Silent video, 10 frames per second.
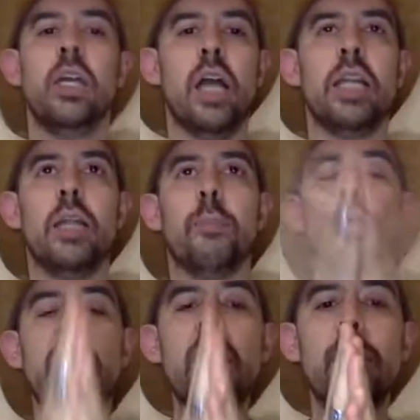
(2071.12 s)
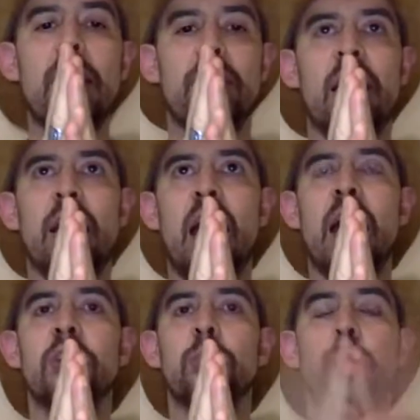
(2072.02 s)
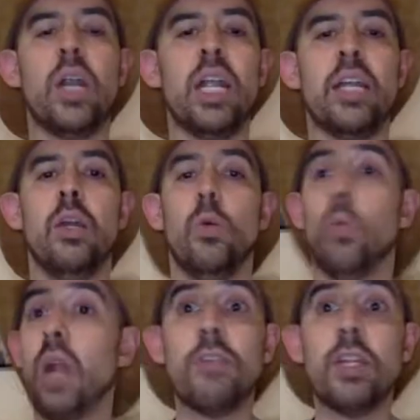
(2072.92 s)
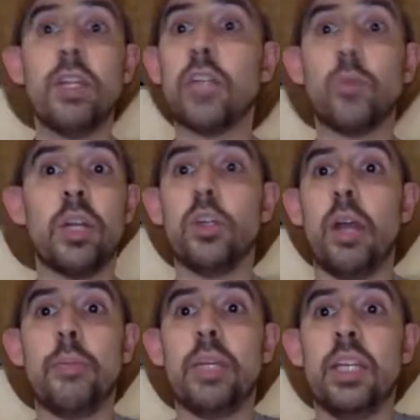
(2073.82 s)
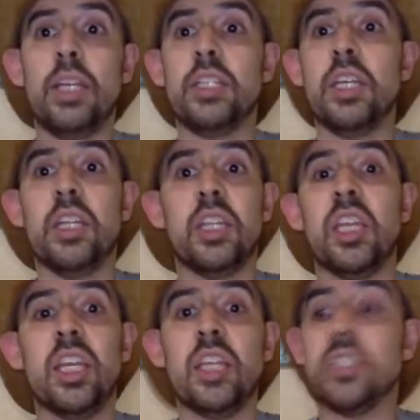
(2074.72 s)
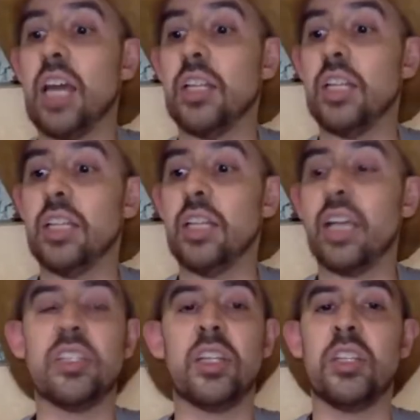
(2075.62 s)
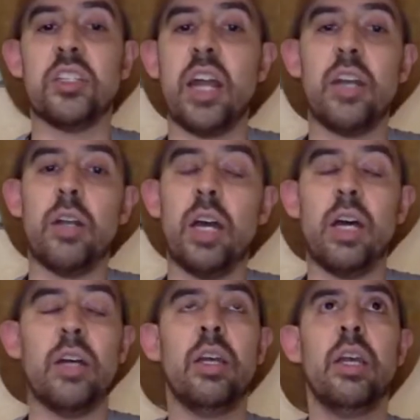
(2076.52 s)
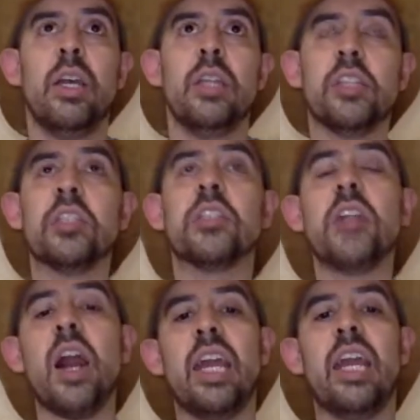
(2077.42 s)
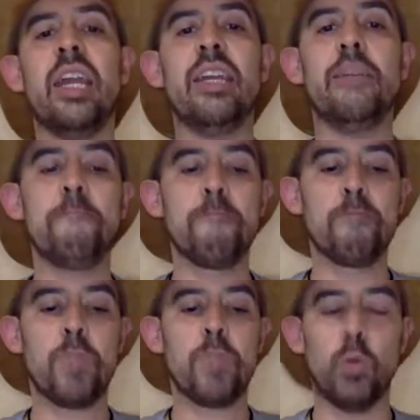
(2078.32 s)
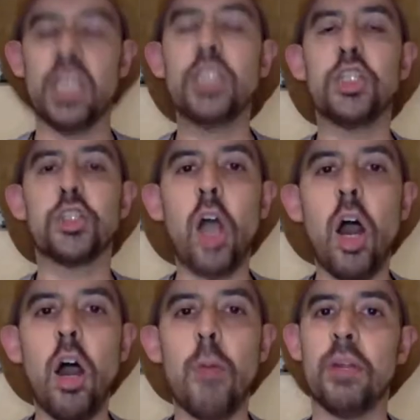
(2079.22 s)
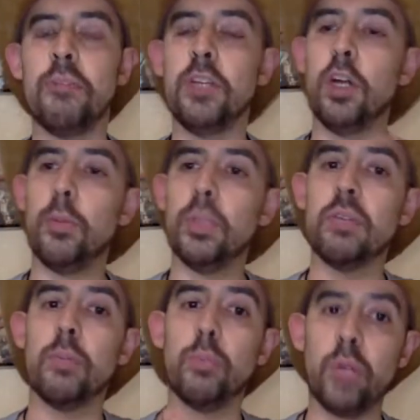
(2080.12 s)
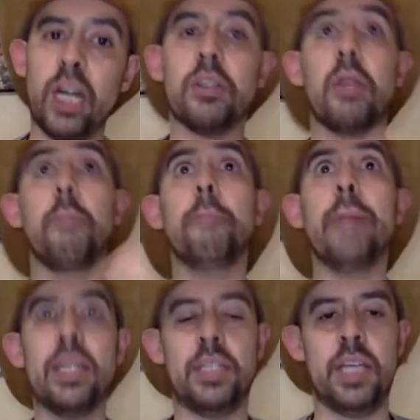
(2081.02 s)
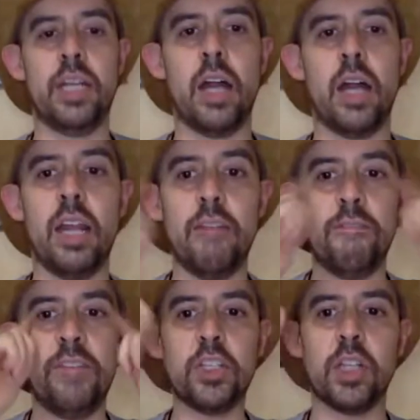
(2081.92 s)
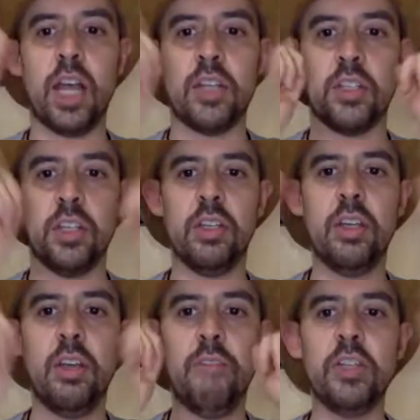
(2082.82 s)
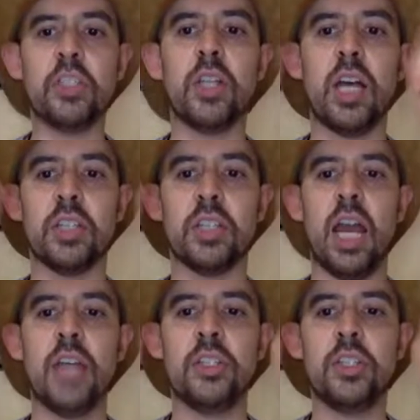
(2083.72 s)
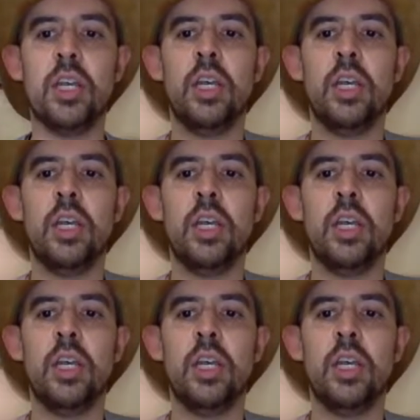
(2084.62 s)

And then pray about that, guys. Pray. Whatever you guys want to do. I mean, the thing is that, like I said, this is not a religious call, but if you don't believe in prayer, then meditate on it and visualize it. Visualize it, guys.